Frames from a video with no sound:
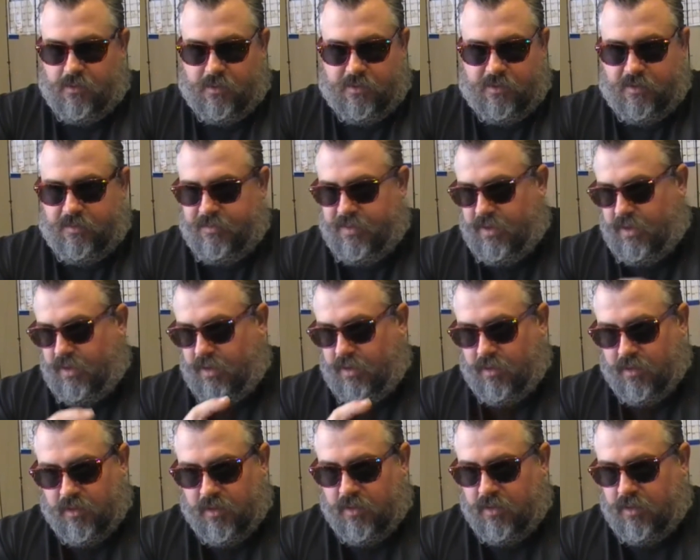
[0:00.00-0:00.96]
whether it
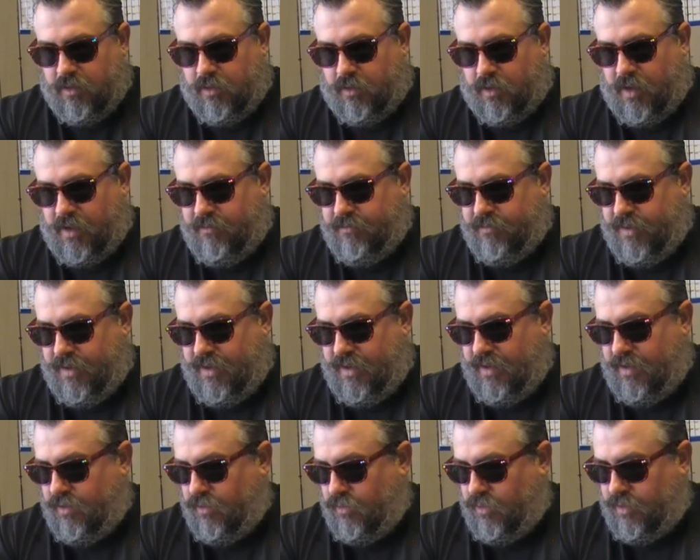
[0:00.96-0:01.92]
be
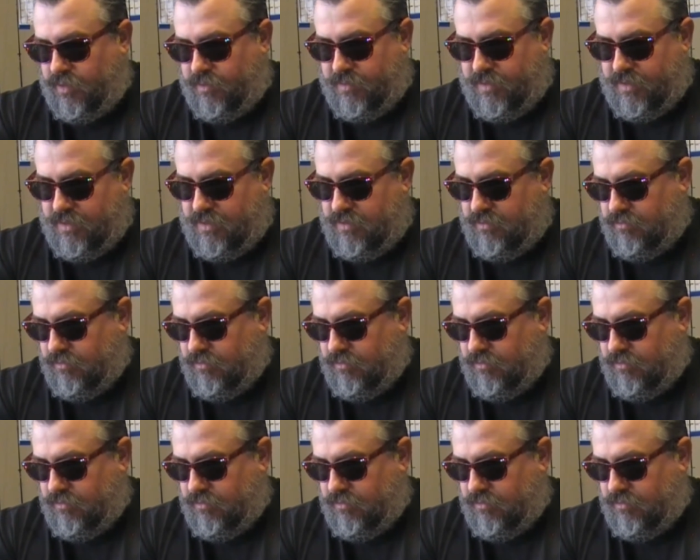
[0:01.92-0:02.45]
crankbait or whether it be,